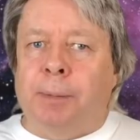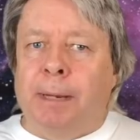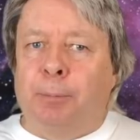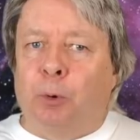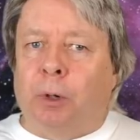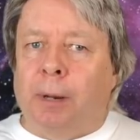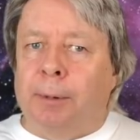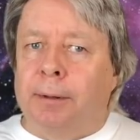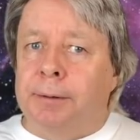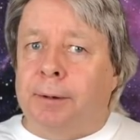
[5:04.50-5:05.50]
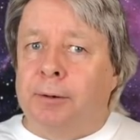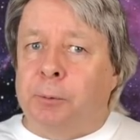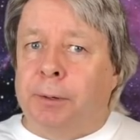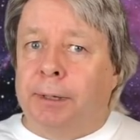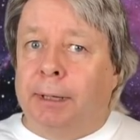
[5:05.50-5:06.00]
people who are coming to this
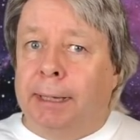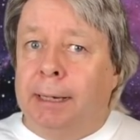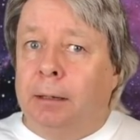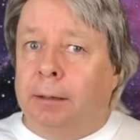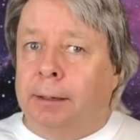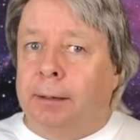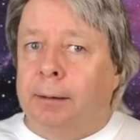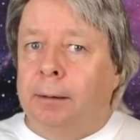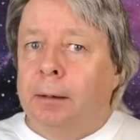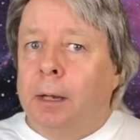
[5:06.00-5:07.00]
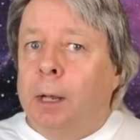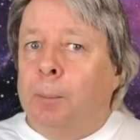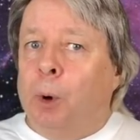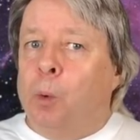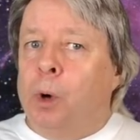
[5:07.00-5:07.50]
country legally,
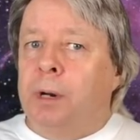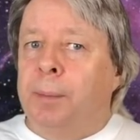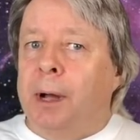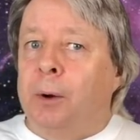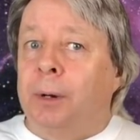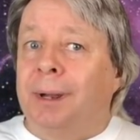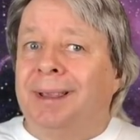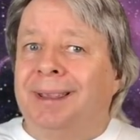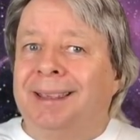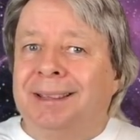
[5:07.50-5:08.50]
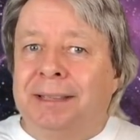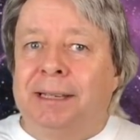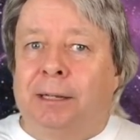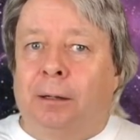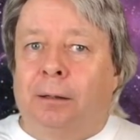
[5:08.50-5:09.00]
but what about
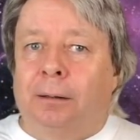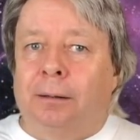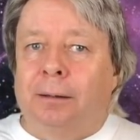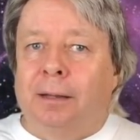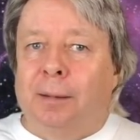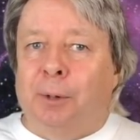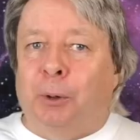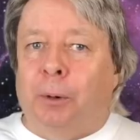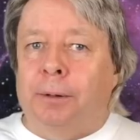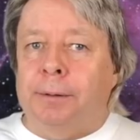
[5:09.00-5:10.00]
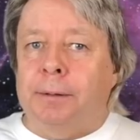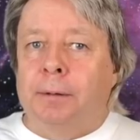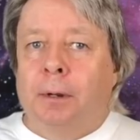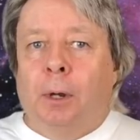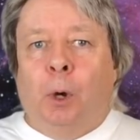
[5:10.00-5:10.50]
illegal immigrants?
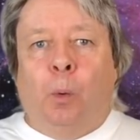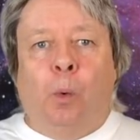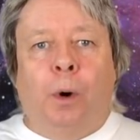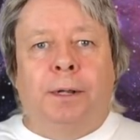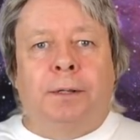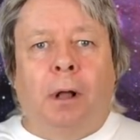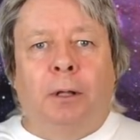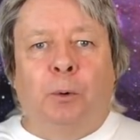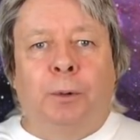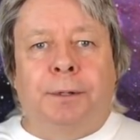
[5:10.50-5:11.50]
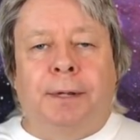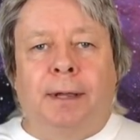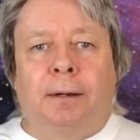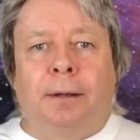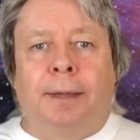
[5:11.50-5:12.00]
What does Hollywood
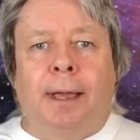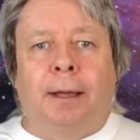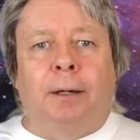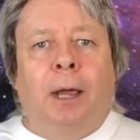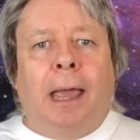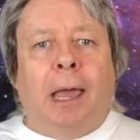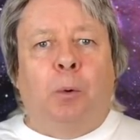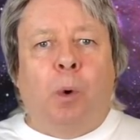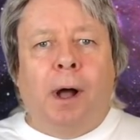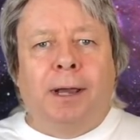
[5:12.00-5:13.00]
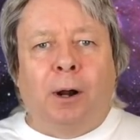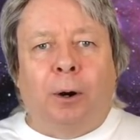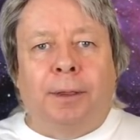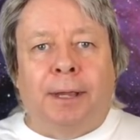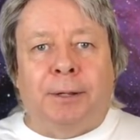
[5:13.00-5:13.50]
stand on that? And why
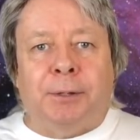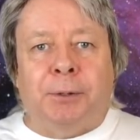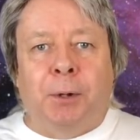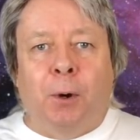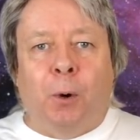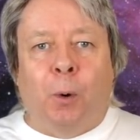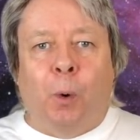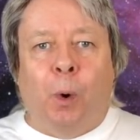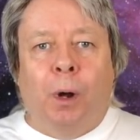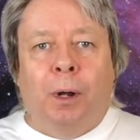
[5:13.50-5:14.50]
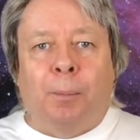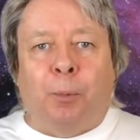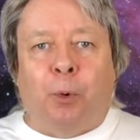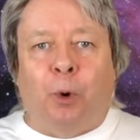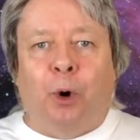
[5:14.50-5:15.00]
are they so
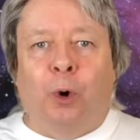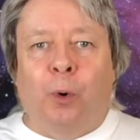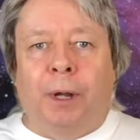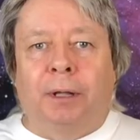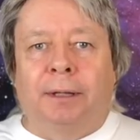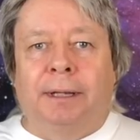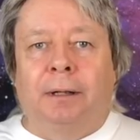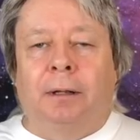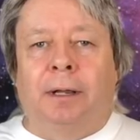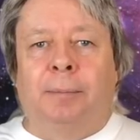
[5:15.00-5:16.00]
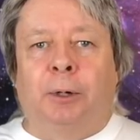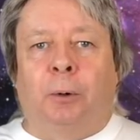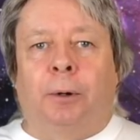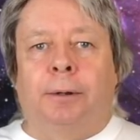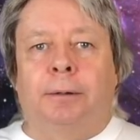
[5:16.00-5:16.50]
pro illegal
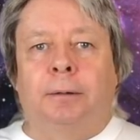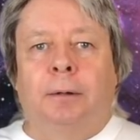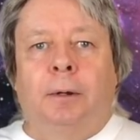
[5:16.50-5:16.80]
immigrant?